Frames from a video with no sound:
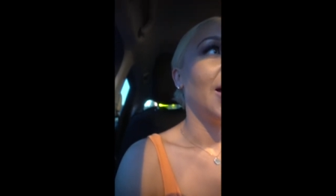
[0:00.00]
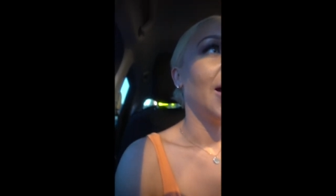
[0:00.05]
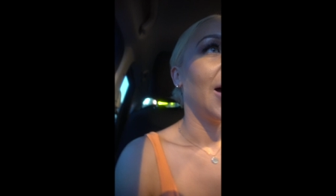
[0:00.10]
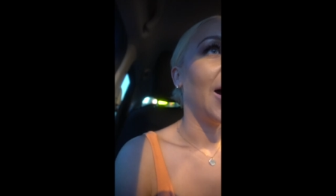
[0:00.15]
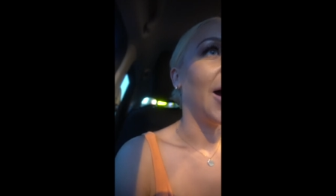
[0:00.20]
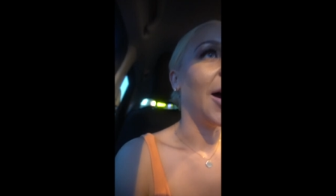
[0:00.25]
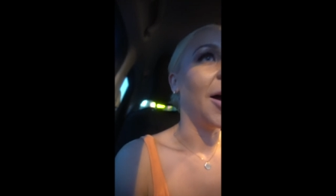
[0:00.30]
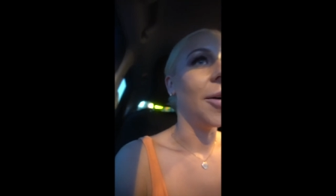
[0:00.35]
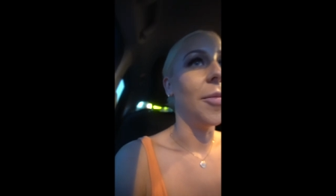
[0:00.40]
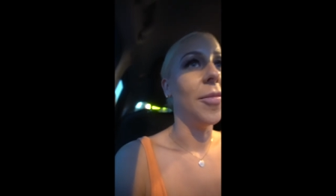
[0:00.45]

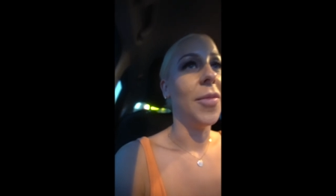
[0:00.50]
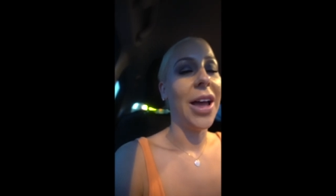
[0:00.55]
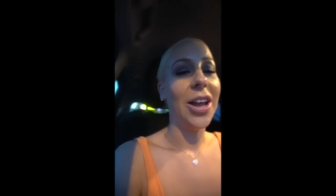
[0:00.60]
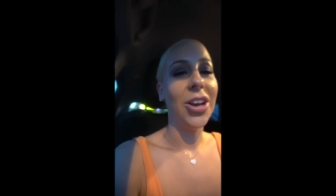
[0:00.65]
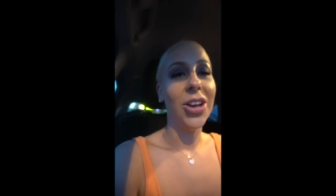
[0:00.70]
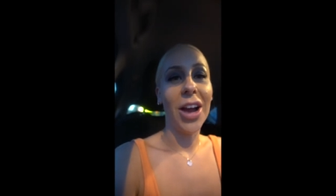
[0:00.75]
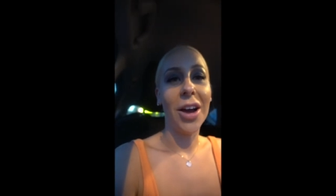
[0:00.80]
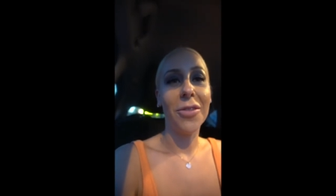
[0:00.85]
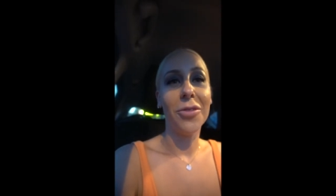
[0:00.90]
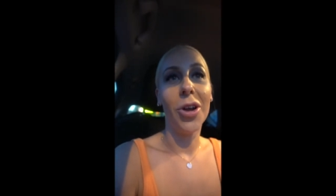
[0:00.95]
um, and
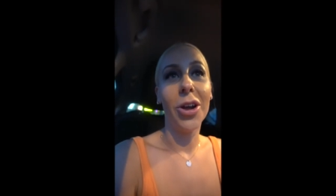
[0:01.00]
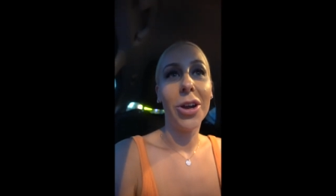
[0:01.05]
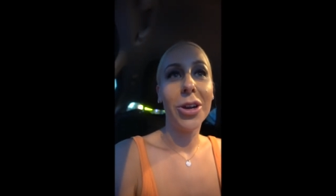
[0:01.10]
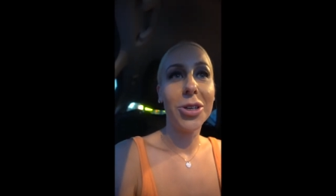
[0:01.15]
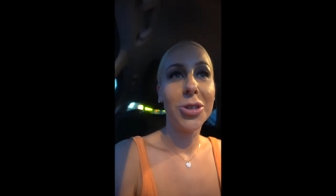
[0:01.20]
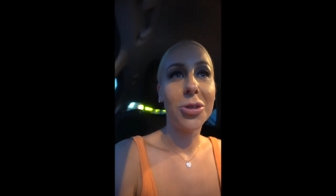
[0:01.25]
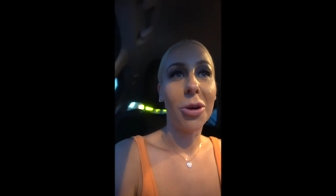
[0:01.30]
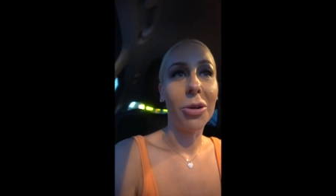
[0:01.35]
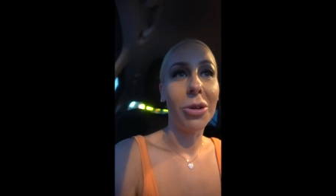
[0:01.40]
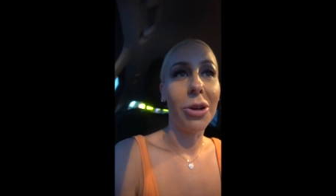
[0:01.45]
you have no
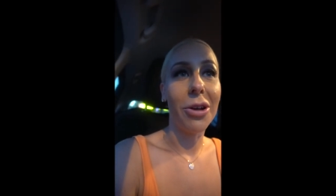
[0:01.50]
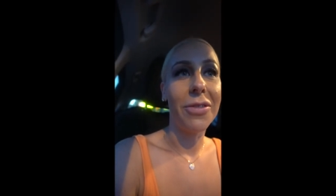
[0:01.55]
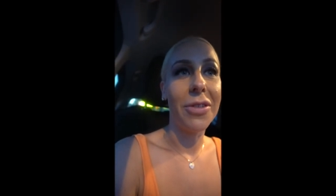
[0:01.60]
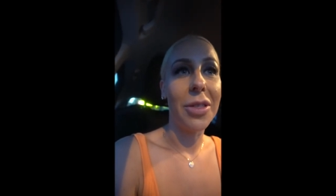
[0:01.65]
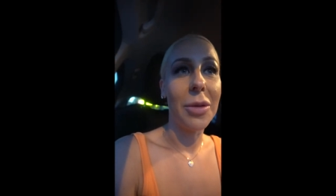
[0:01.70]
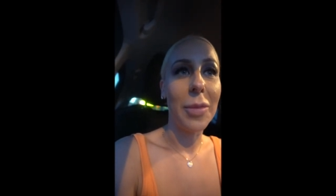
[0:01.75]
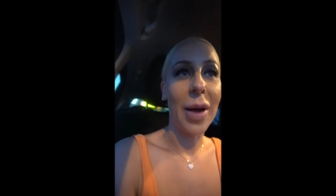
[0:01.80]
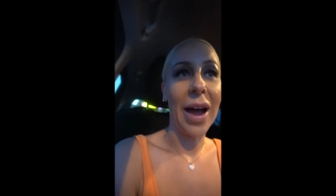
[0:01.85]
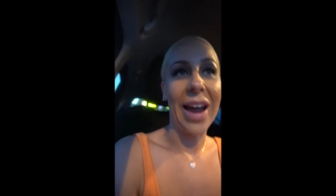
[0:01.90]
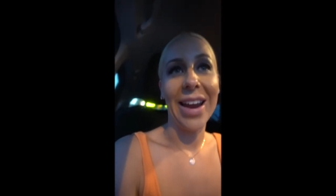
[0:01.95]
control over
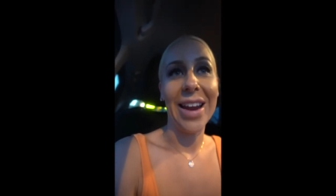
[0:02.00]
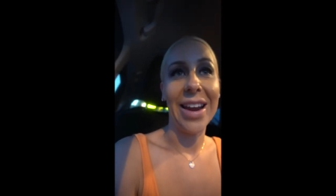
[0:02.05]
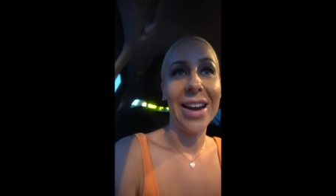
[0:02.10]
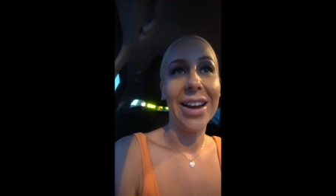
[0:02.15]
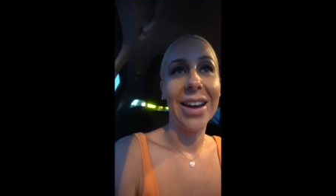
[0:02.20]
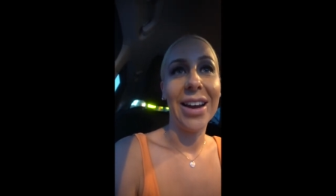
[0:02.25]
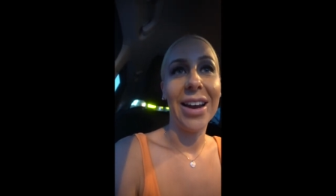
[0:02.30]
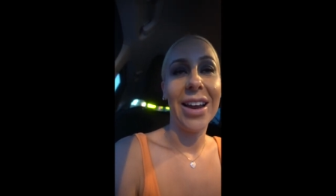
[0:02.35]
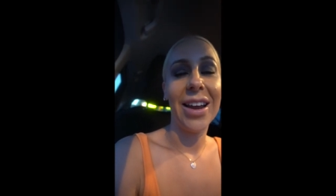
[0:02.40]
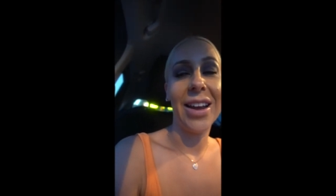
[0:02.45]
the
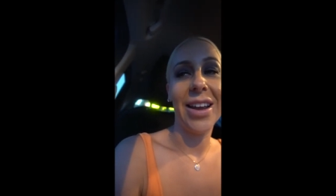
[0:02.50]
pain,